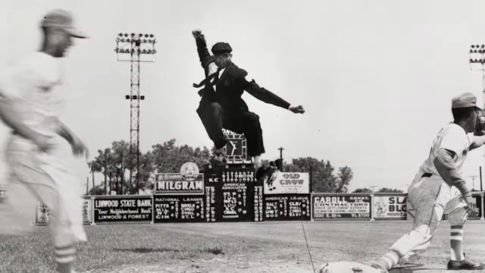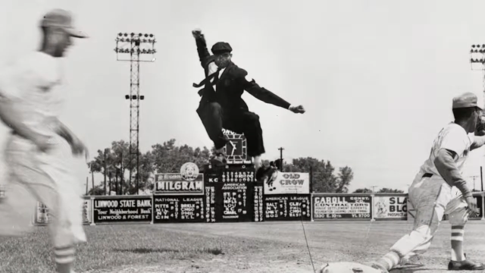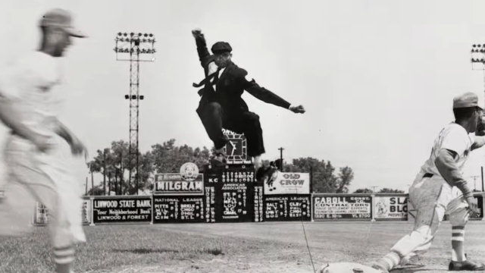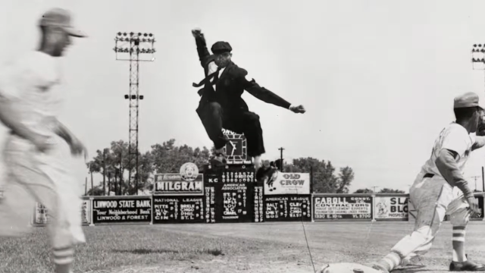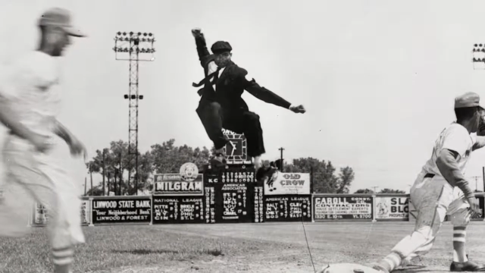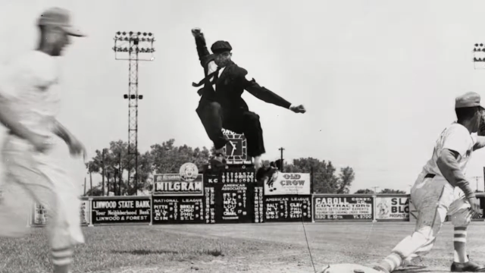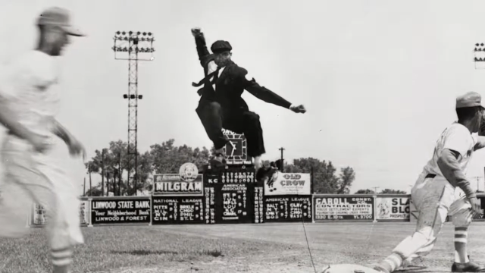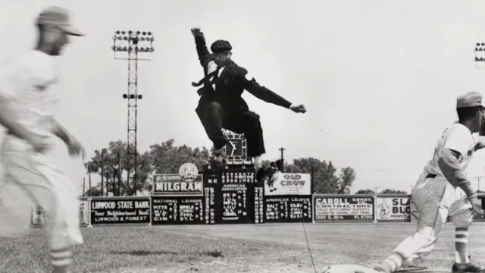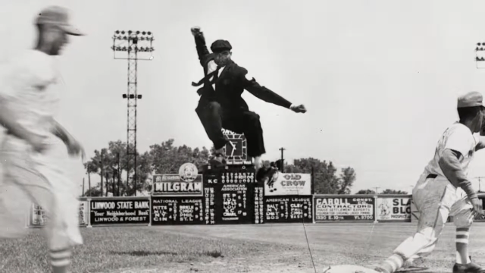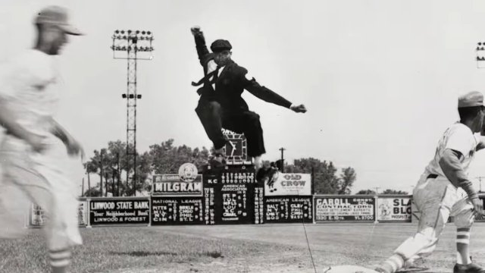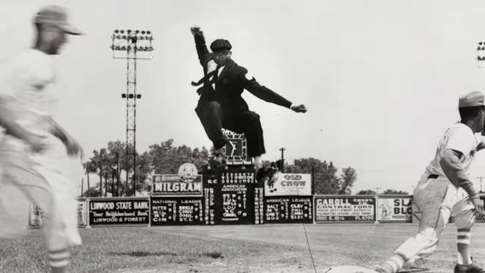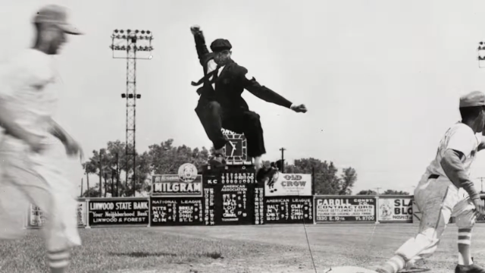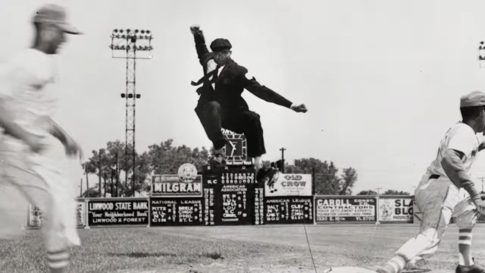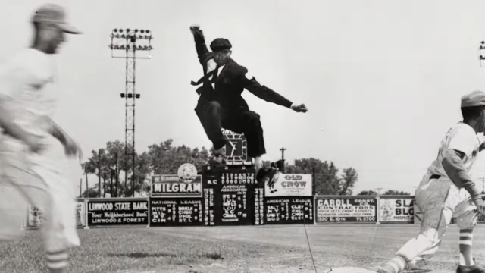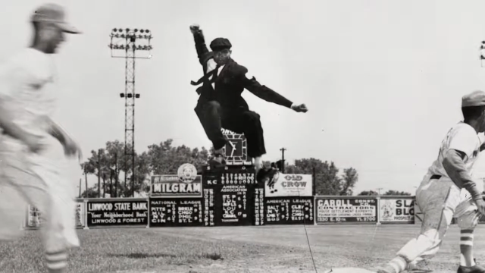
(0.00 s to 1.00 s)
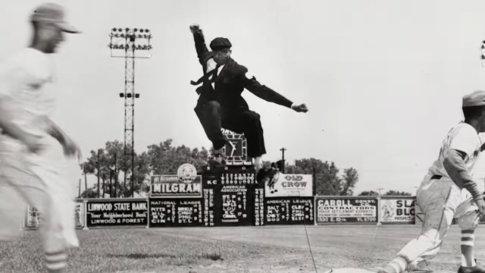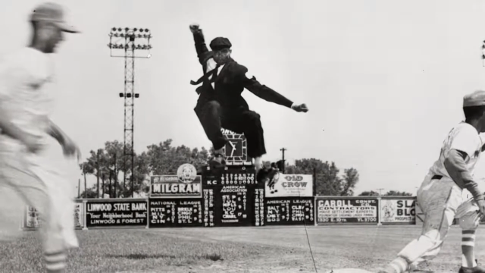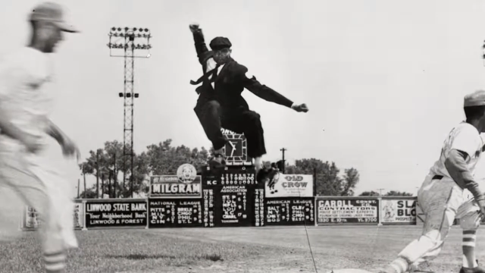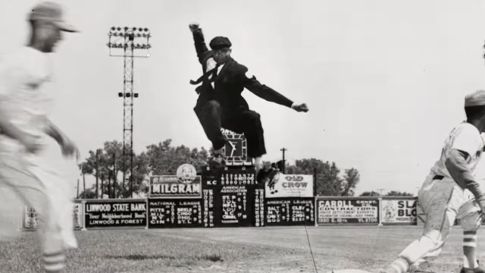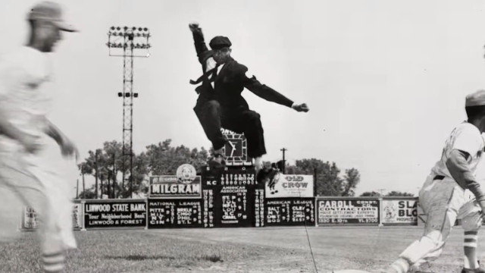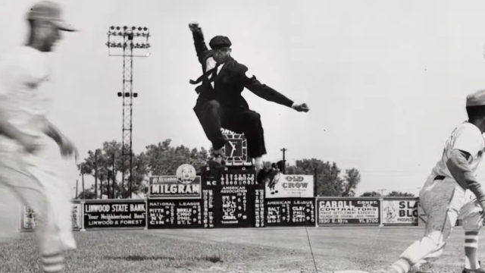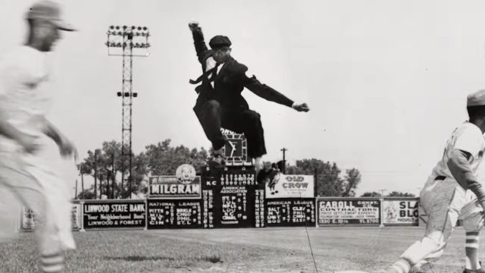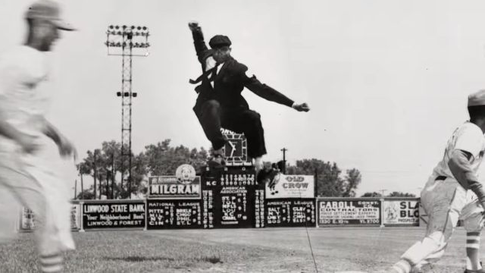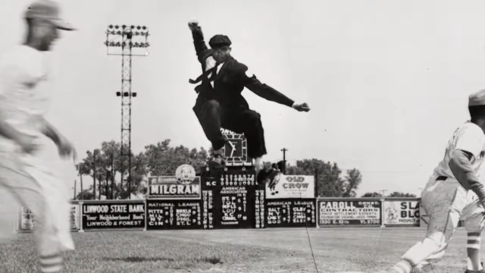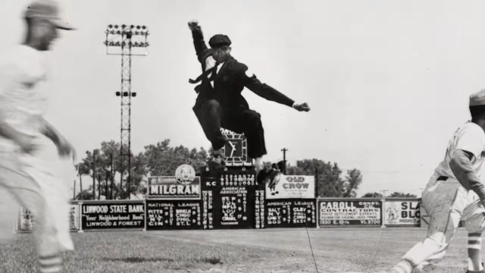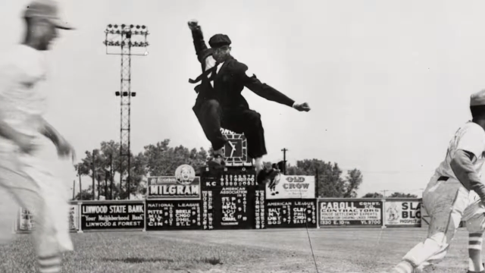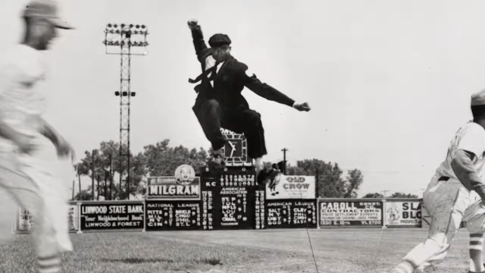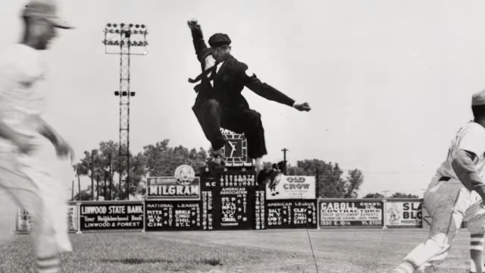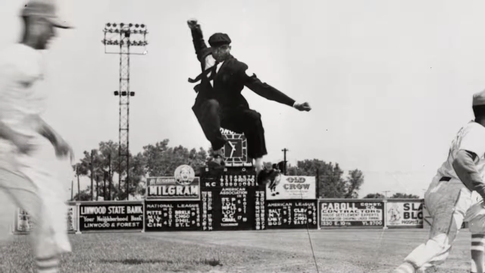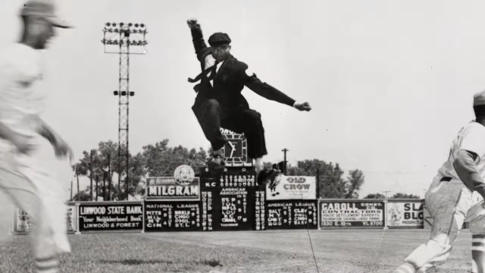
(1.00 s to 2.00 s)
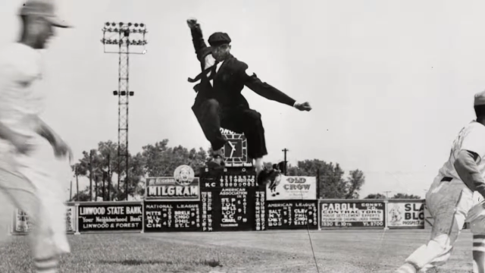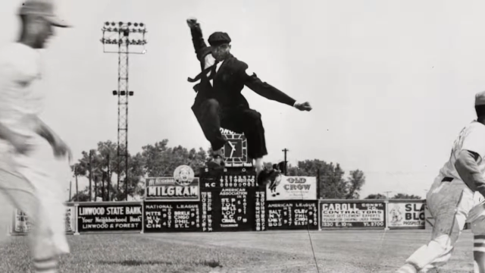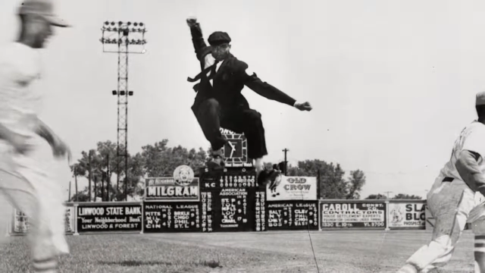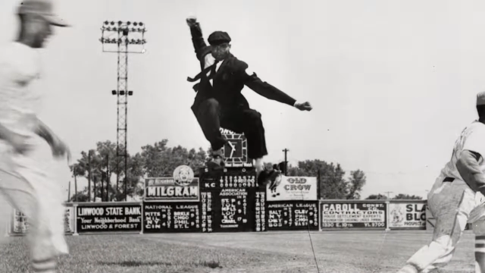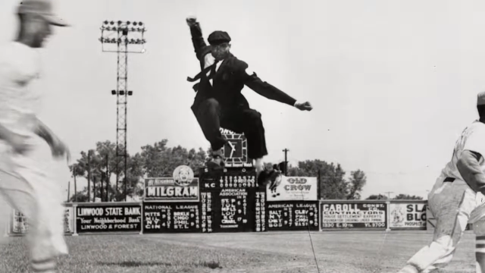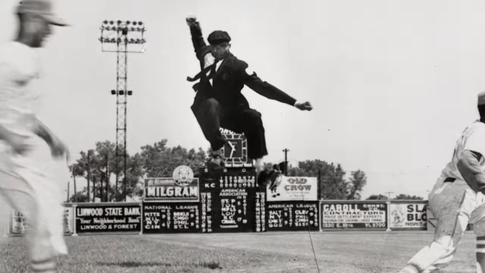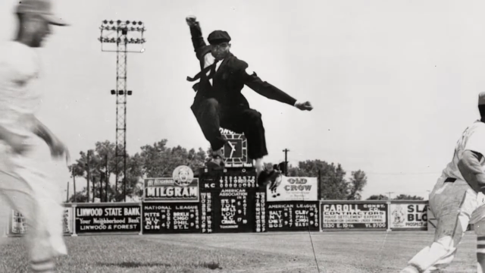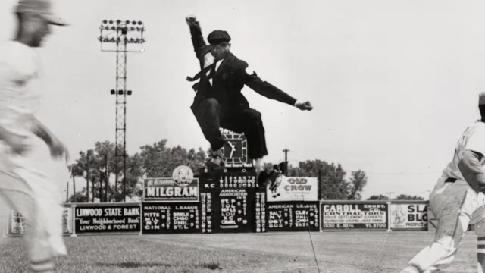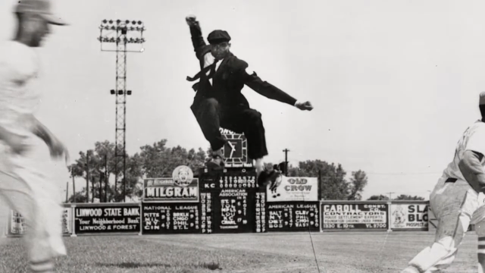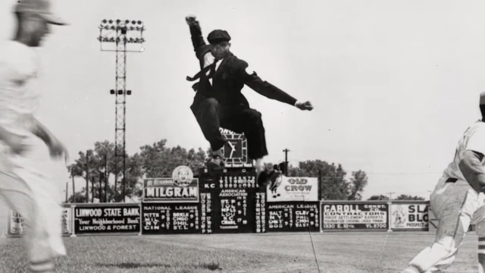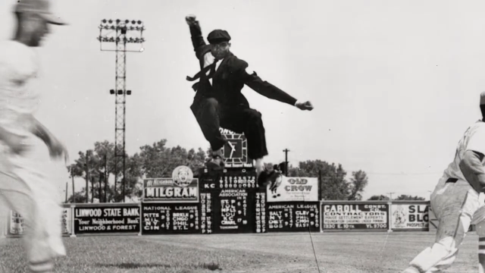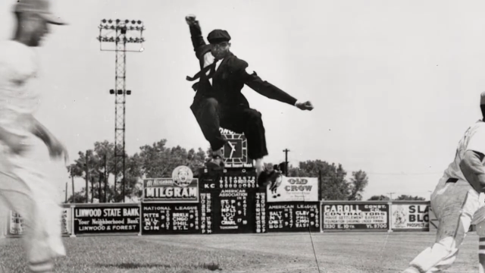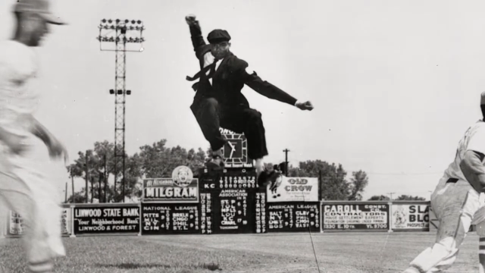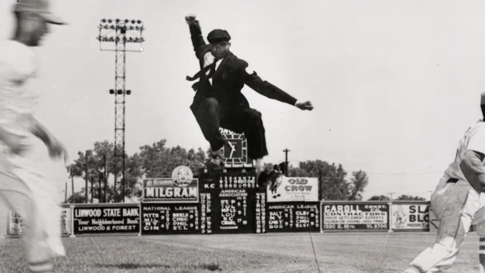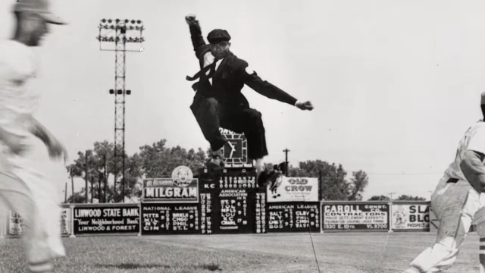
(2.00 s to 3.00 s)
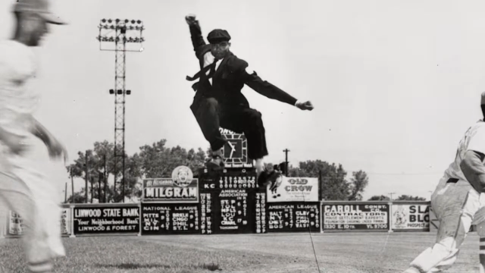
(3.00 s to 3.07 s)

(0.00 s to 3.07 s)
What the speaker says: [unreadable: no face in view]